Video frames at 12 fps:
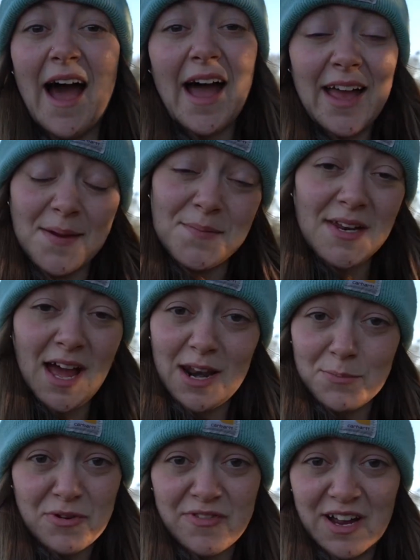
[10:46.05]
I am not
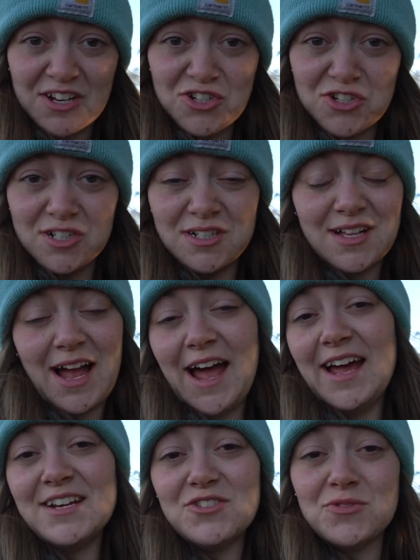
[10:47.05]
a professional.
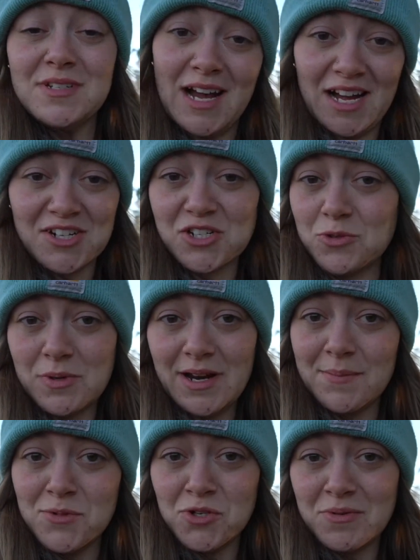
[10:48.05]
I do not know what
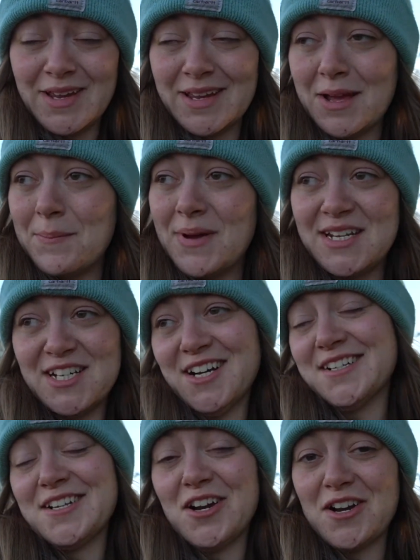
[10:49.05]
I'm doing. My
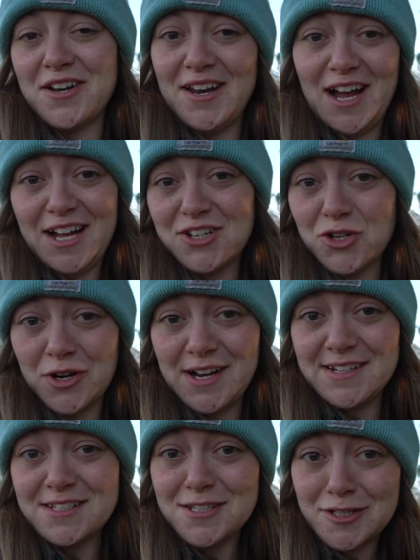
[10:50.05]
dogs are not
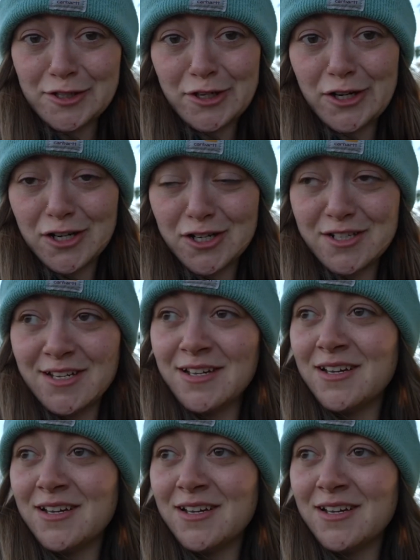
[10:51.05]
trained to herd.